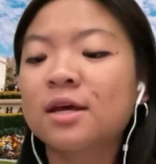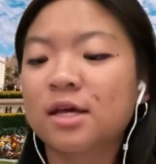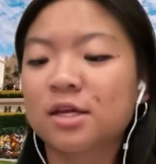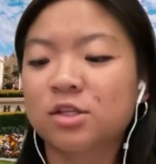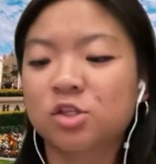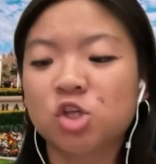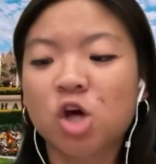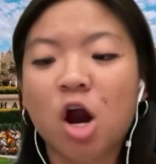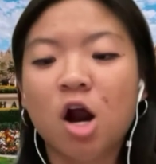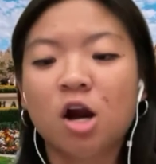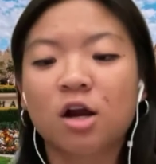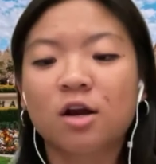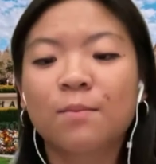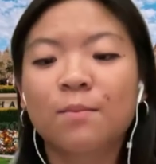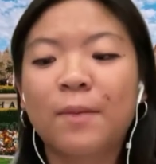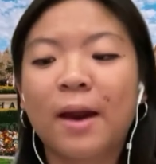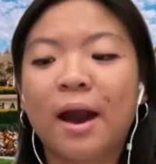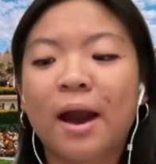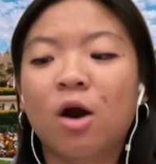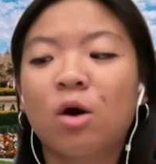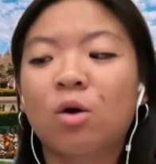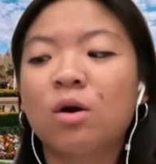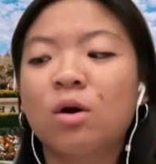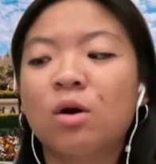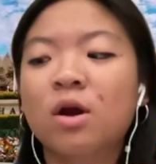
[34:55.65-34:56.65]
and talk
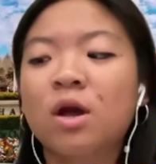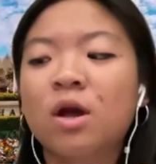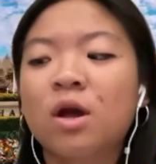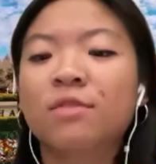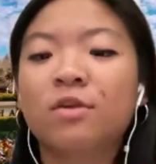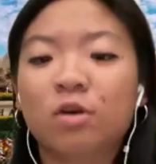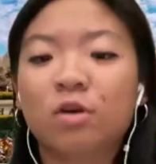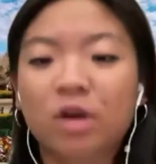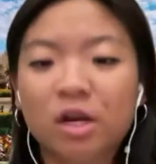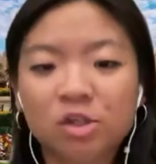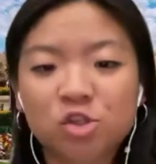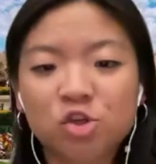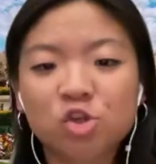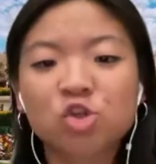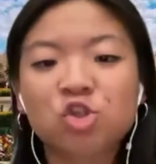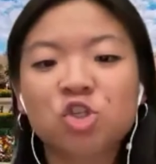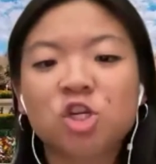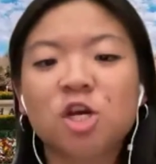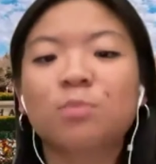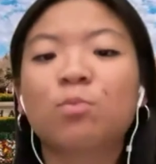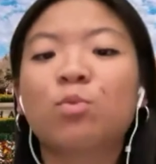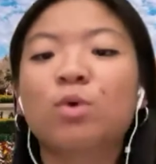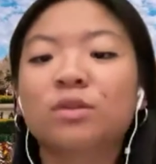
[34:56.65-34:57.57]
about their internship,